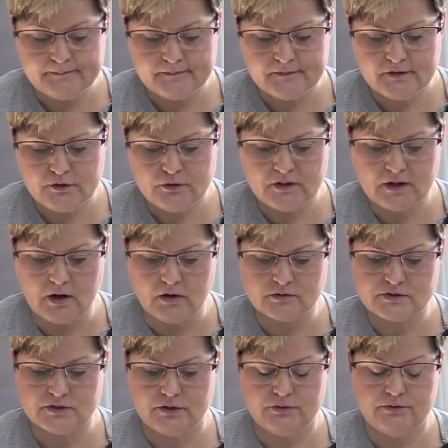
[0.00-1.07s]
You can
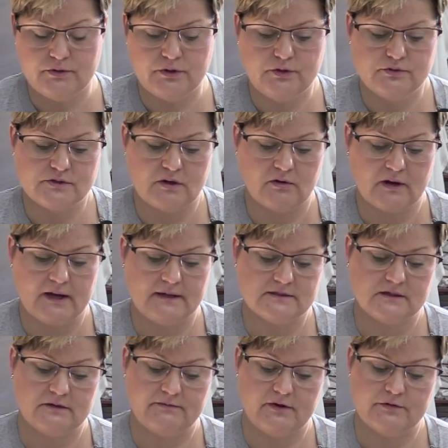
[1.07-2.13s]
also use all kinds
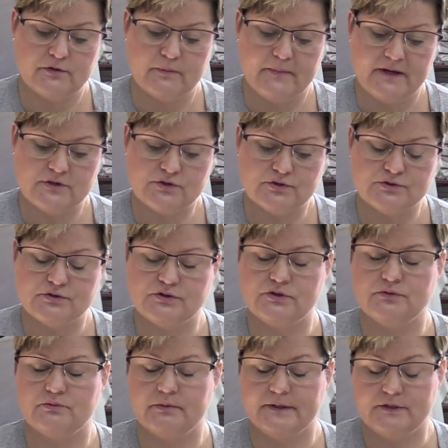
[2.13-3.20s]
of other measures
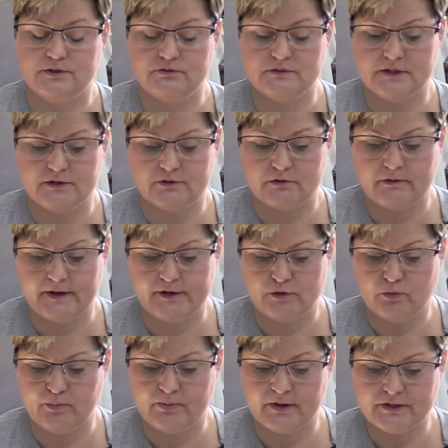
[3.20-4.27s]
to reduce
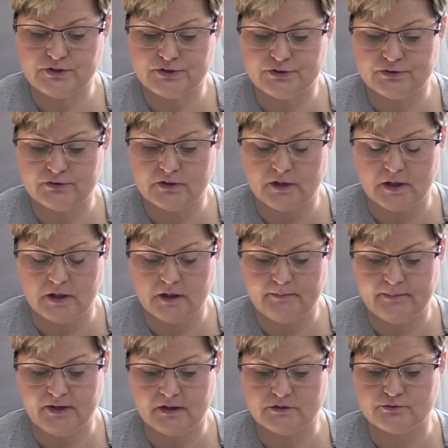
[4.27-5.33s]
intracranial pressure,
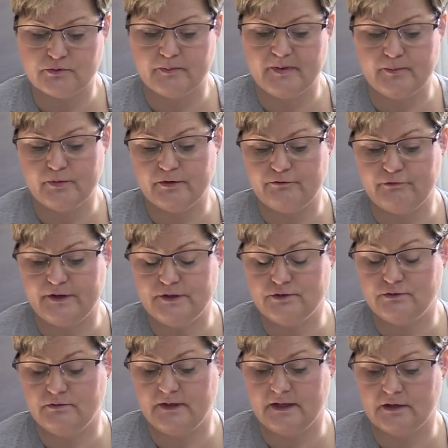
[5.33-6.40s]
because remember, if we
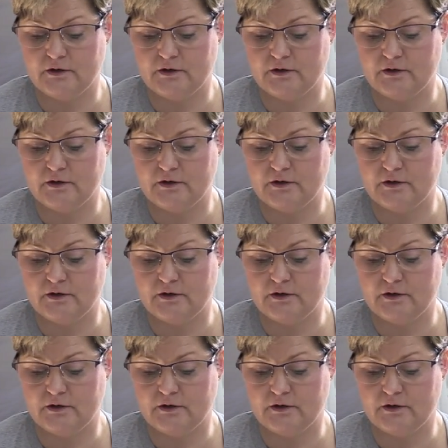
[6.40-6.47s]
do